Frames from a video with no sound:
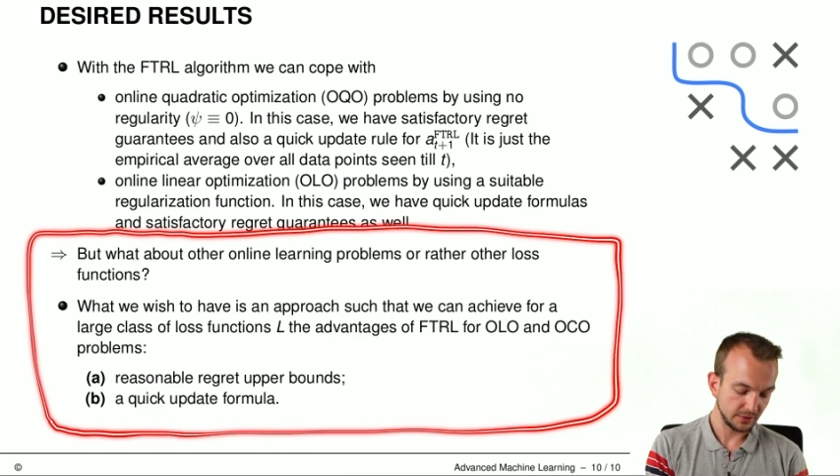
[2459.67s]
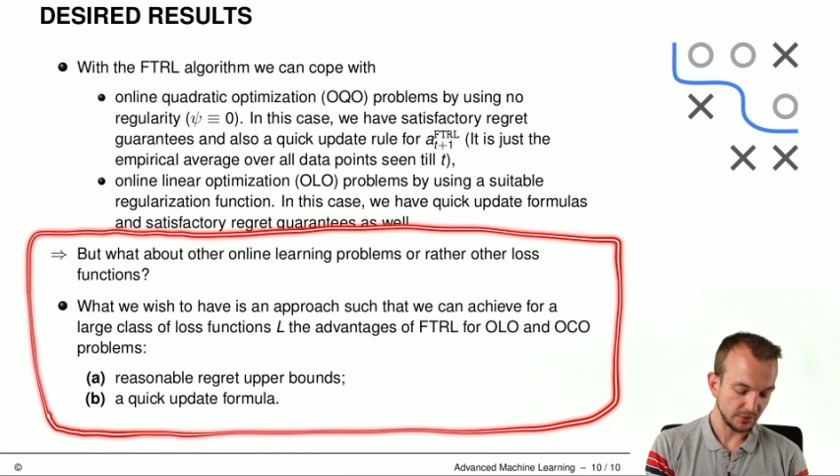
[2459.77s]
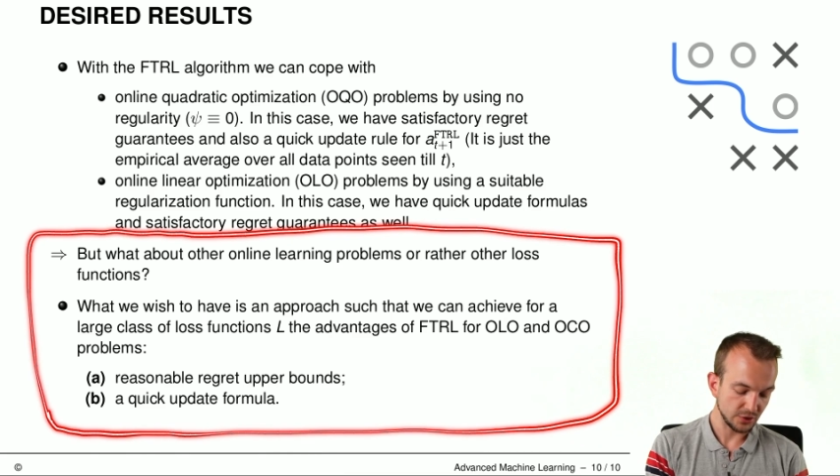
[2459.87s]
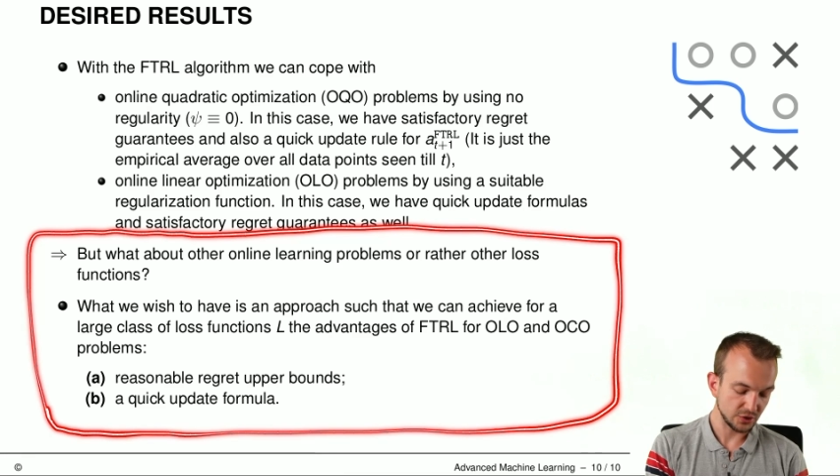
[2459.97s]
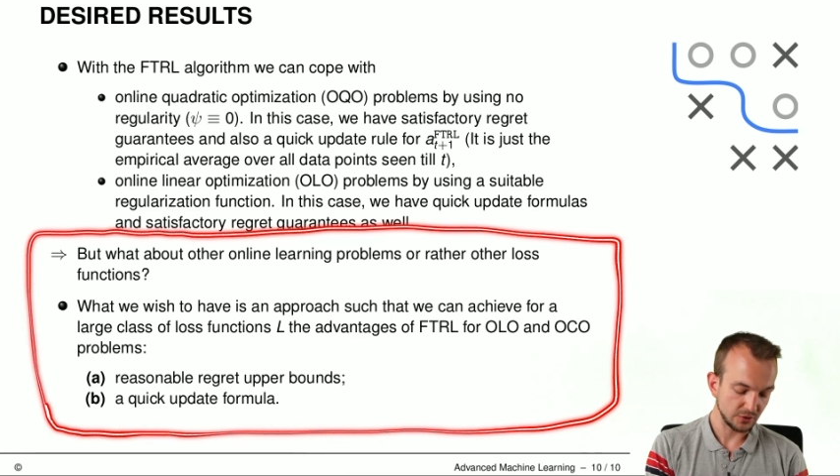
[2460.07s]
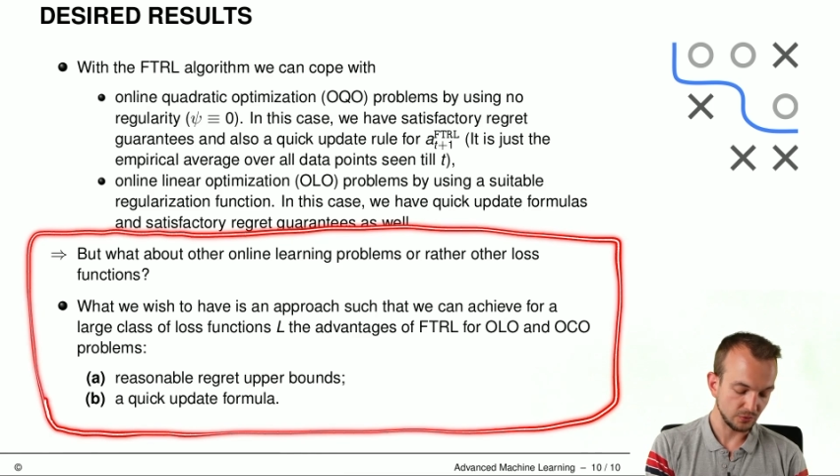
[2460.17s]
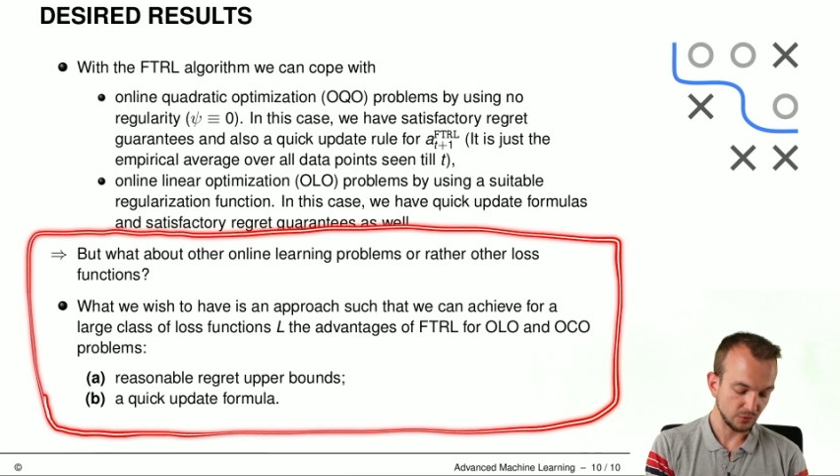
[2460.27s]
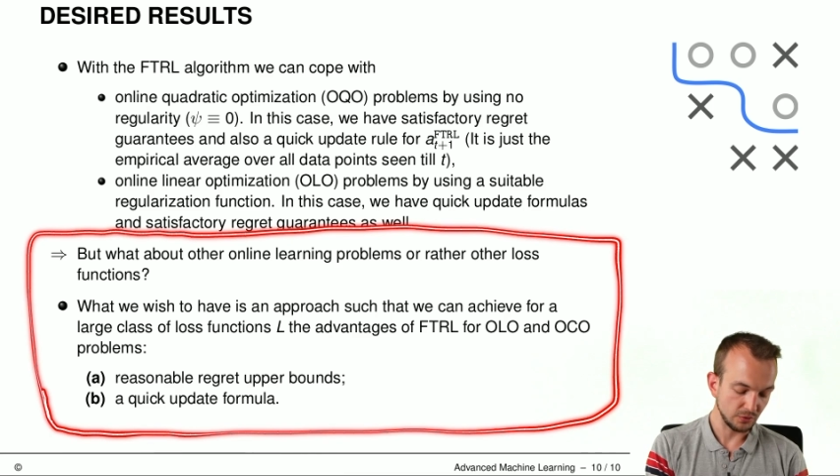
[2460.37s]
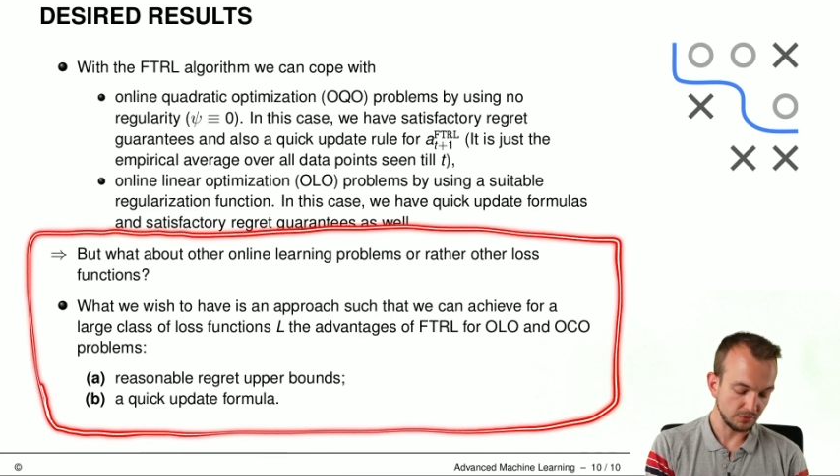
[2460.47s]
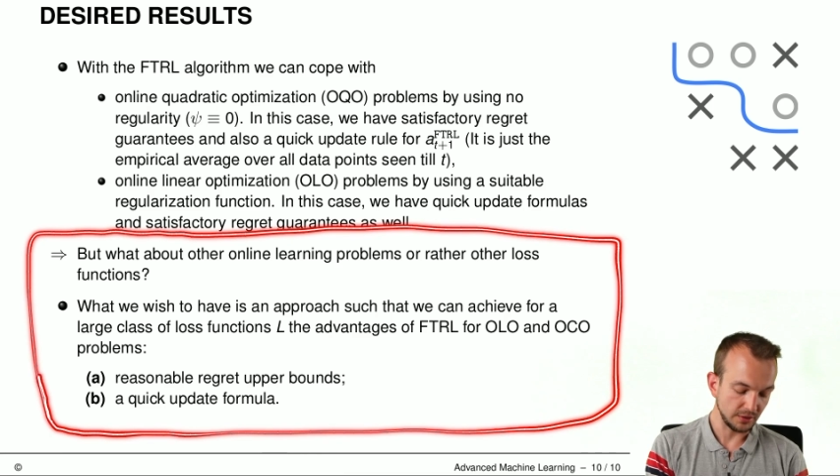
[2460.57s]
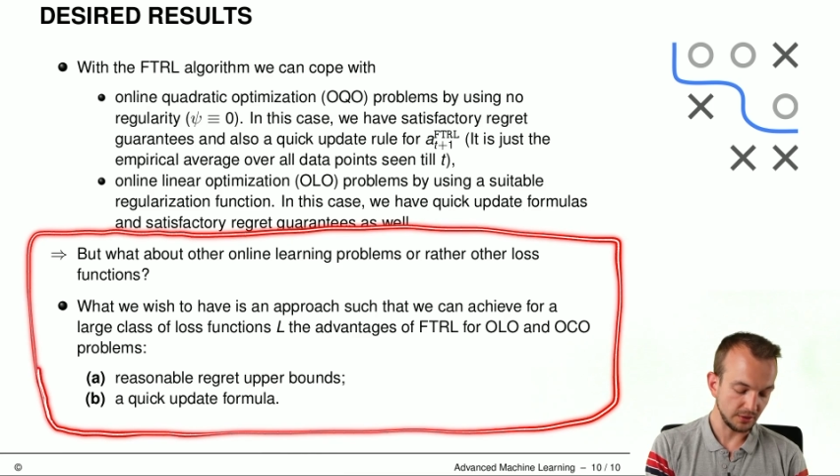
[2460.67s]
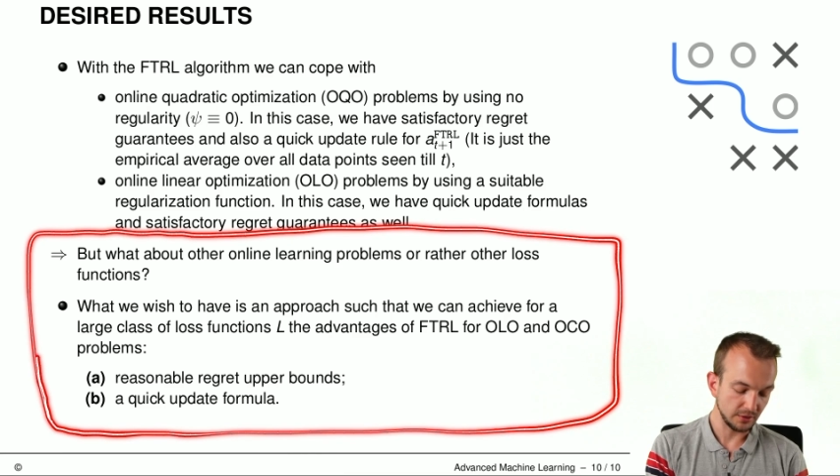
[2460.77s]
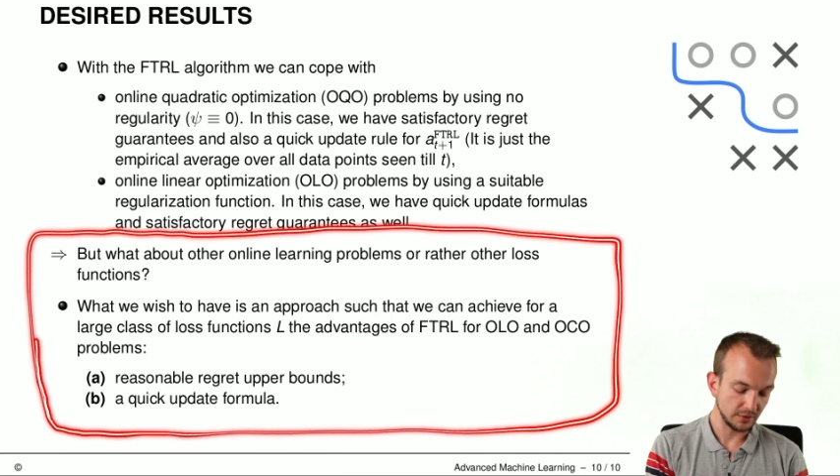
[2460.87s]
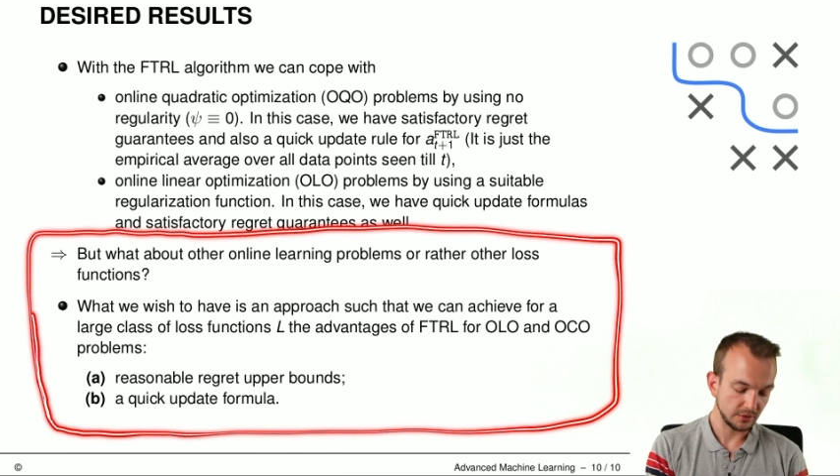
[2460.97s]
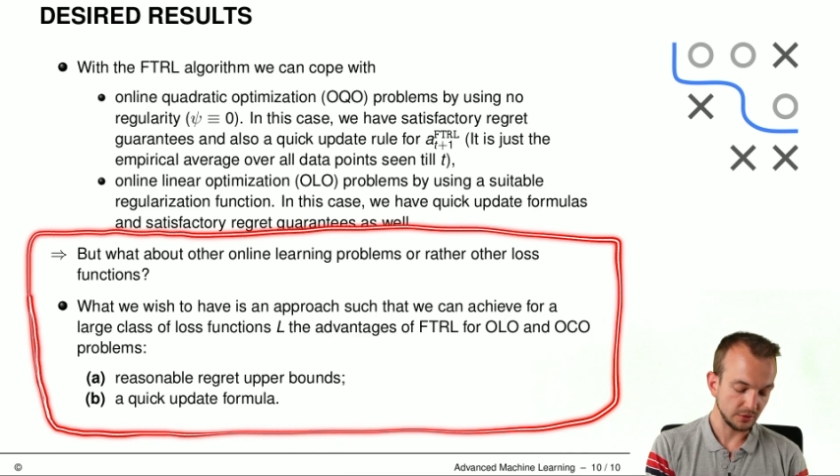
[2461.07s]
question will be
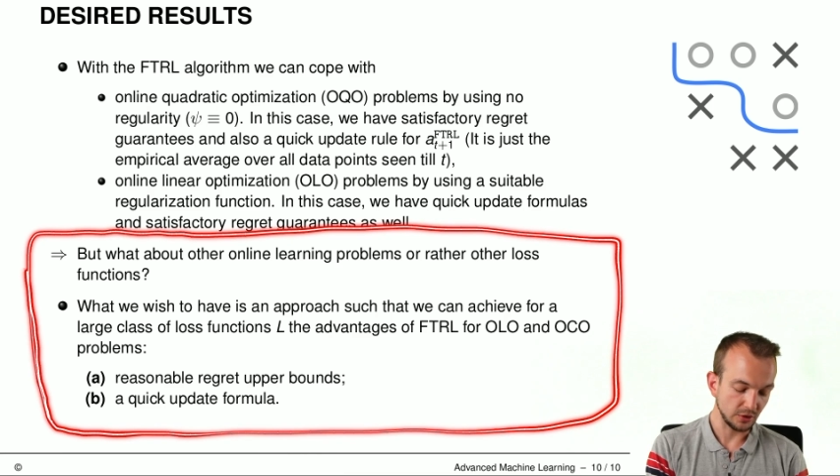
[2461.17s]
the